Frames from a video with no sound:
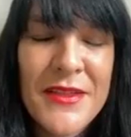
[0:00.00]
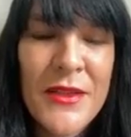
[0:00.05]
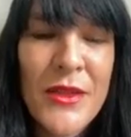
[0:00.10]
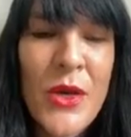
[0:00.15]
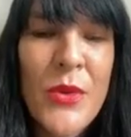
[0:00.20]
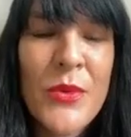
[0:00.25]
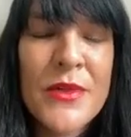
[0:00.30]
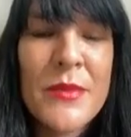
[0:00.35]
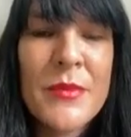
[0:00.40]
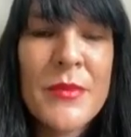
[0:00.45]

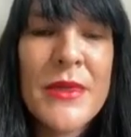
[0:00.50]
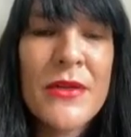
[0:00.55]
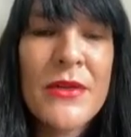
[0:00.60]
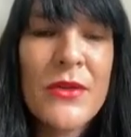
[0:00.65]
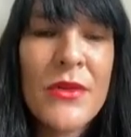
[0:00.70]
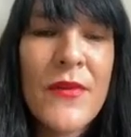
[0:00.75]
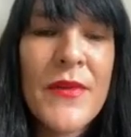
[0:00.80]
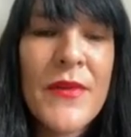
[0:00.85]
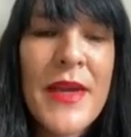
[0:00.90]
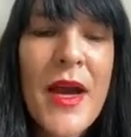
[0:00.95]
lower, the
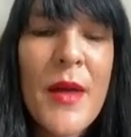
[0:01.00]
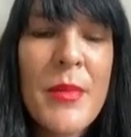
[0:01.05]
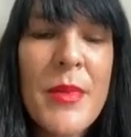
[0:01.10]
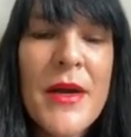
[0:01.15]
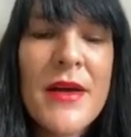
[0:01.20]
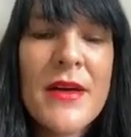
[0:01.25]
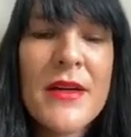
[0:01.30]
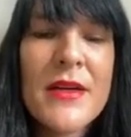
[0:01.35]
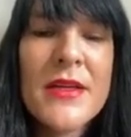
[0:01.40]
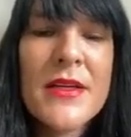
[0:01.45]
middle, and the
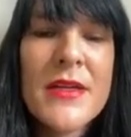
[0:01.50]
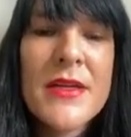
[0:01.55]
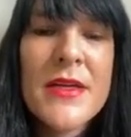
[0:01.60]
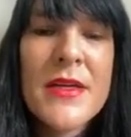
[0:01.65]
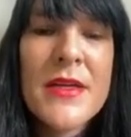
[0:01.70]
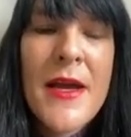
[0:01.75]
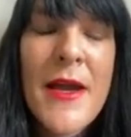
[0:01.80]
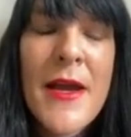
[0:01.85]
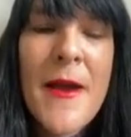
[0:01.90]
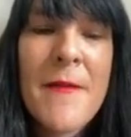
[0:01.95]
upper,
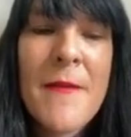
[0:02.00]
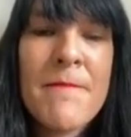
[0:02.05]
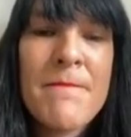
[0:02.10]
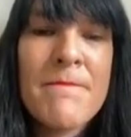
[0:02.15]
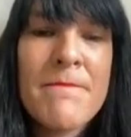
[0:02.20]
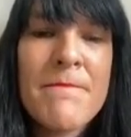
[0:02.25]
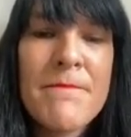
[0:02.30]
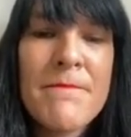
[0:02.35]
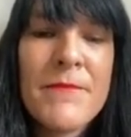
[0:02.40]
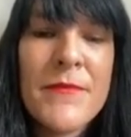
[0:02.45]

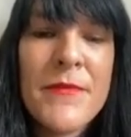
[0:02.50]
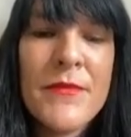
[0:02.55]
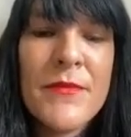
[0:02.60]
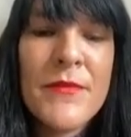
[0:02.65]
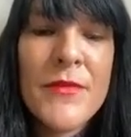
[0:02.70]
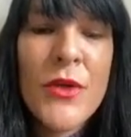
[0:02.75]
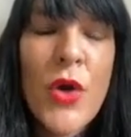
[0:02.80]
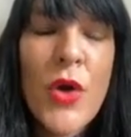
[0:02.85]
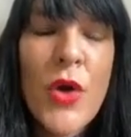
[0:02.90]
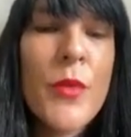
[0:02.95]

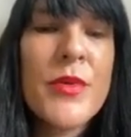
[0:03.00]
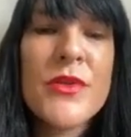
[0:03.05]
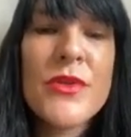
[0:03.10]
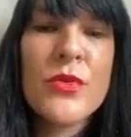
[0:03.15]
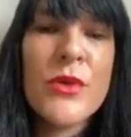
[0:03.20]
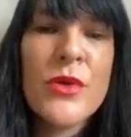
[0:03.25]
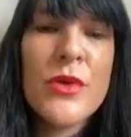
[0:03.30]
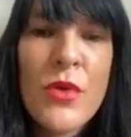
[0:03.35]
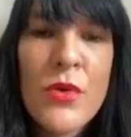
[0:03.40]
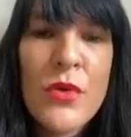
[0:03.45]
you're open
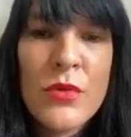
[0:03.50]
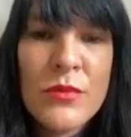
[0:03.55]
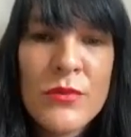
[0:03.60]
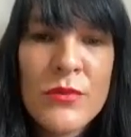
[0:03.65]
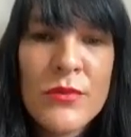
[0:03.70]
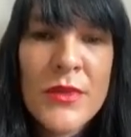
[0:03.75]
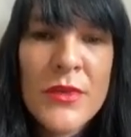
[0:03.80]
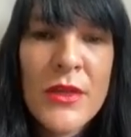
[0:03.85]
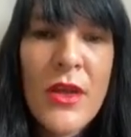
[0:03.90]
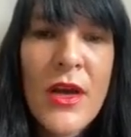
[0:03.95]
to it all,
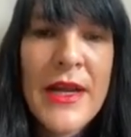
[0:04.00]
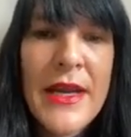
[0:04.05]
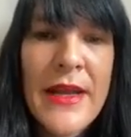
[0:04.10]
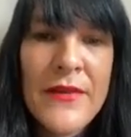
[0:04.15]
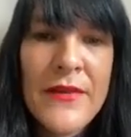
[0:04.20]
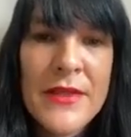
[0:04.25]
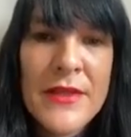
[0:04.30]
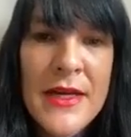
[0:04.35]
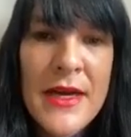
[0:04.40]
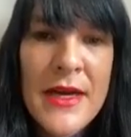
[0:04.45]
the light
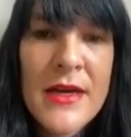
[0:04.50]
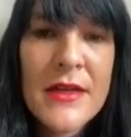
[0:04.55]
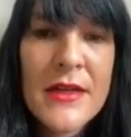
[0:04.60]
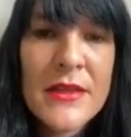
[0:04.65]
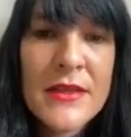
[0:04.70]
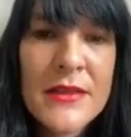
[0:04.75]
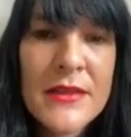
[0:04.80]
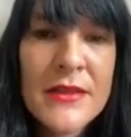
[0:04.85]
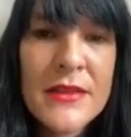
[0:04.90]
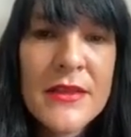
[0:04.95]
and the
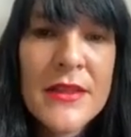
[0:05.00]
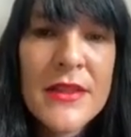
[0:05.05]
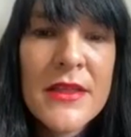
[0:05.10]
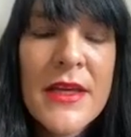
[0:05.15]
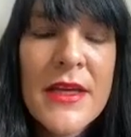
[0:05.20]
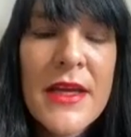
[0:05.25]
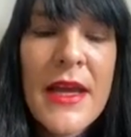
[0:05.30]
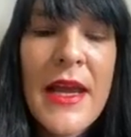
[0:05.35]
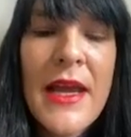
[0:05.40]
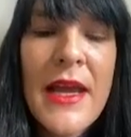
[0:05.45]
dark.
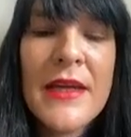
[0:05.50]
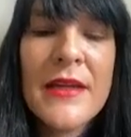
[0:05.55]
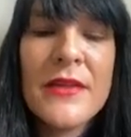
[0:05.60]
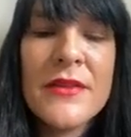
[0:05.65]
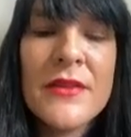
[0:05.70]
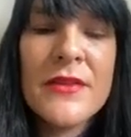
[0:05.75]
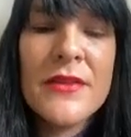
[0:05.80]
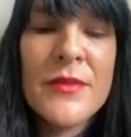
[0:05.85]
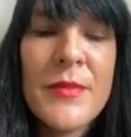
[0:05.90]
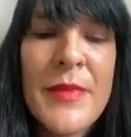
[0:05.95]

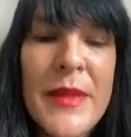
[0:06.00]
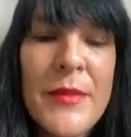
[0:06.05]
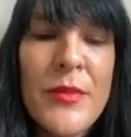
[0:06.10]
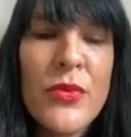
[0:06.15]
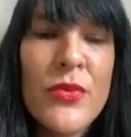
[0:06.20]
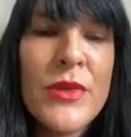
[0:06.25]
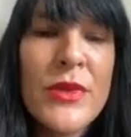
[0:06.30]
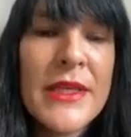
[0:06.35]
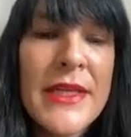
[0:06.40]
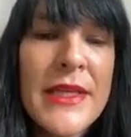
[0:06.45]
And
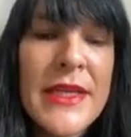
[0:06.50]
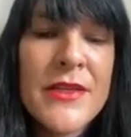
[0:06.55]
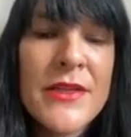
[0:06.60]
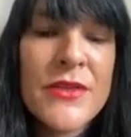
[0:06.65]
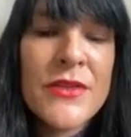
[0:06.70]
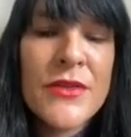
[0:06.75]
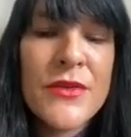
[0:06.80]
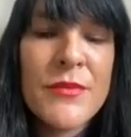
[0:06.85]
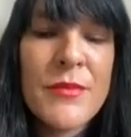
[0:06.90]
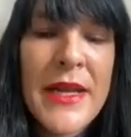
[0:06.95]
people really need
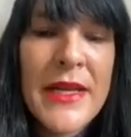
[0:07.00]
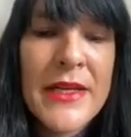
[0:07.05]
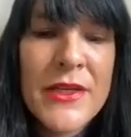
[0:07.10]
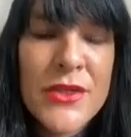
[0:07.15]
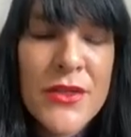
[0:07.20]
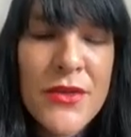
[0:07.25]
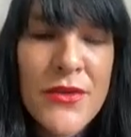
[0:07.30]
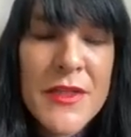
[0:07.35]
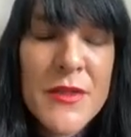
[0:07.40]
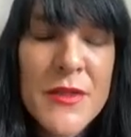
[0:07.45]
to
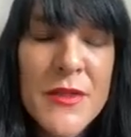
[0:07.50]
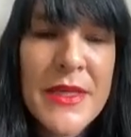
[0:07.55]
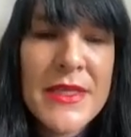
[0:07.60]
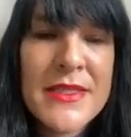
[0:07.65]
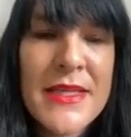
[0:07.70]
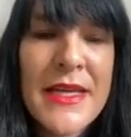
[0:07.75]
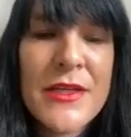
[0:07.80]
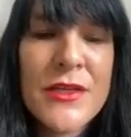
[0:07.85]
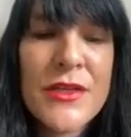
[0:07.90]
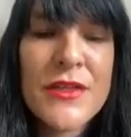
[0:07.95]
manage their
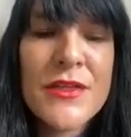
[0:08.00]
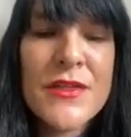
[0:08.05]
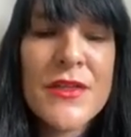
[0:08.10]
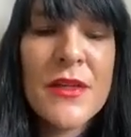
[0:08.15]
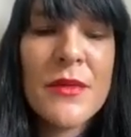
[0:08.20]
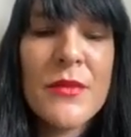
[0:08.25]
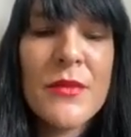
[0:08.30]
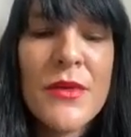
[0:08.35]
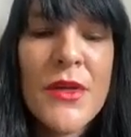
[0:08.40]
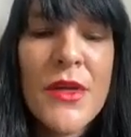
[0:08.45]
expectations.
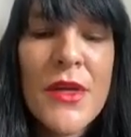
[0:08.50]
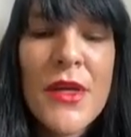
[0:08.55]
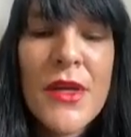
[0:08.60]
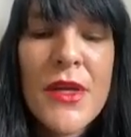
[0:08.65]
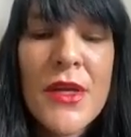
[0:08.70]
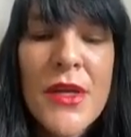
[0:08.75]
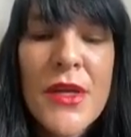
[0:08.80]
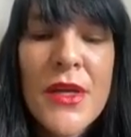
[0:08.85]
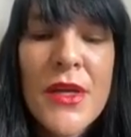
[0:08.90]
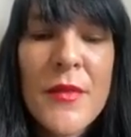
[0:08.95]
And
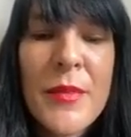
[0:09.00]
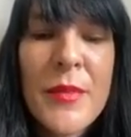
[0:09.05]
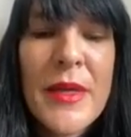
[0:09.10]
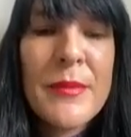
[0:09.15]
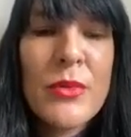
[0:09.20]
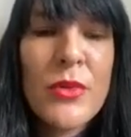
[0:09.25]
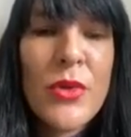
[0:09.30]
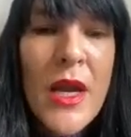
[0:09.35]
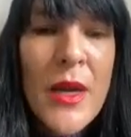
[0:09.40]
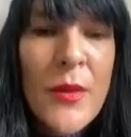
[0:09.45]
the
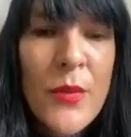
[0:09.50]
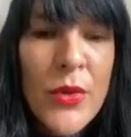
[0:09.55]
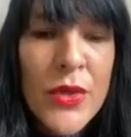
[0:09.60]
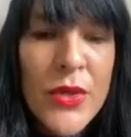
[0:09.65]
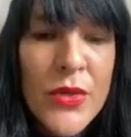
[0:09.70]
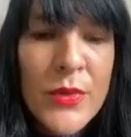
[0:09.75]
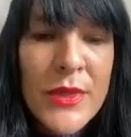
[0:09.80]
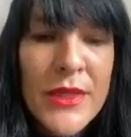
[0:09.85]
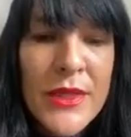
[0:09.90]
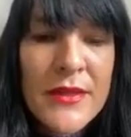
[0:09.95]
people I
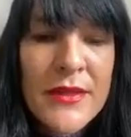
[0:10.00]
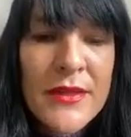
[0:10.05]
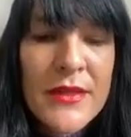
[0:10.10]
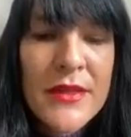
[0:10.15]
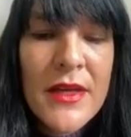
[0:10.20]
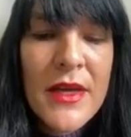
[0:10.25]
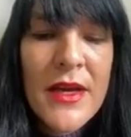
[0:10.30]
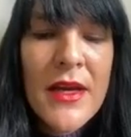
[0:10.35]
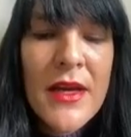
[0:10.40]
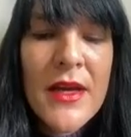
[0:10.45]
work with
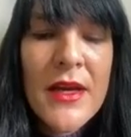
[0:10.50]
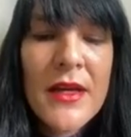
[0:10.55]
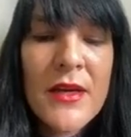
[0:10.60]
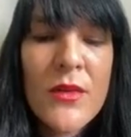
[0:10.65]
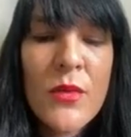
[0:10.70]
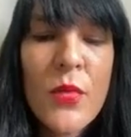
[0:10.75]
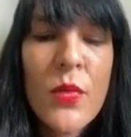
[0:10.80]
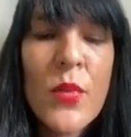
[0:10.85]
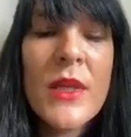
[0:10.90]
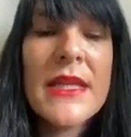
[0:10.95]

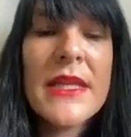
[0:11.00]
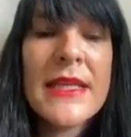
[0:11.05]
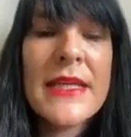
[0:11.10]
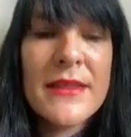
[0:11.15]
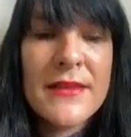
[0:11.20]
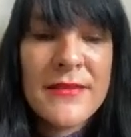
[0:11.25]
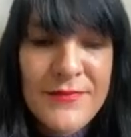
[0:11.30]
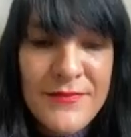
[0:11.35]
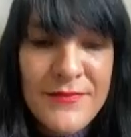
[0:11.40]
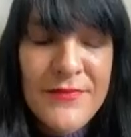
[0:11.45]
are
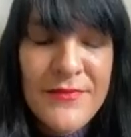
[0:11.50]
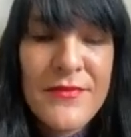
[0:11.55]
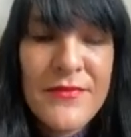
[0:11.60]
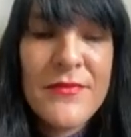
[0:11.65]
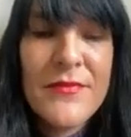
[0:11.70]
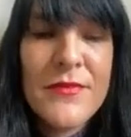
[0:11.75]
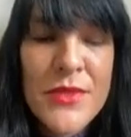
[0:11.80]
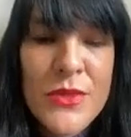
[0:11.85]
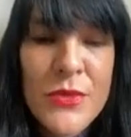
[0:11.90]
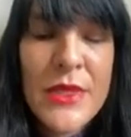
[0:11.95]
willing
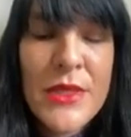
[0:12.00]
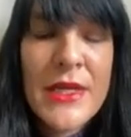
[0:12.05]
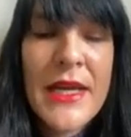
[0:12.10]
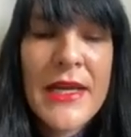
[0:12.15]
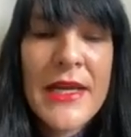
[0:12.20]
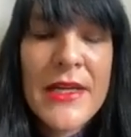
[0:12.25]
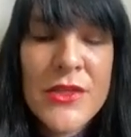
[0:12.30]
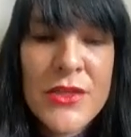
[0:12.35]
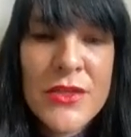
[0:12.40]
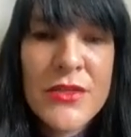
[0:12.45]
to
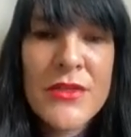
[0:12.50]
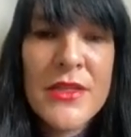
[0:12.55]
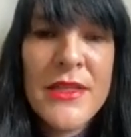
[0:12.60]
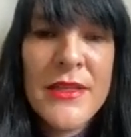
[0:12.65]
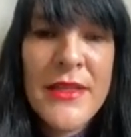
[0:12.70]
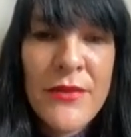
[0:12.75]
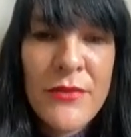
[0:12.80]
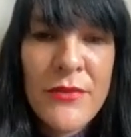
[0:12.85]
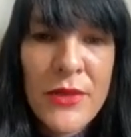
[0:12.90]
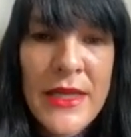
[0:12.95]
engage
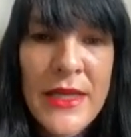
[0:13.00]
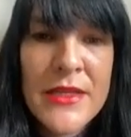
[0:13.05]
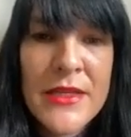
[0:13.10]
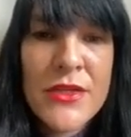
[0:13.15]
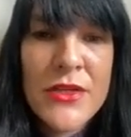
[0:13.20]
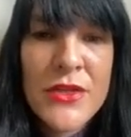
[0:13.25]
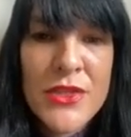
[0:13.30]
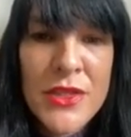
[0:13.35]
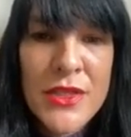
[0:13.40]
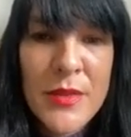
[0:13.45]
in that
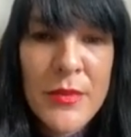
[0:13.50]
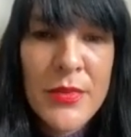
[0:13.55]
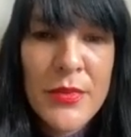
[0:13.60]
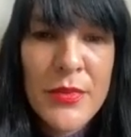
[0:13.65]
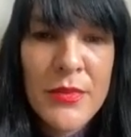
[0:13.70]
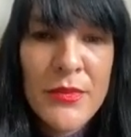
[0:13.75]
relationship.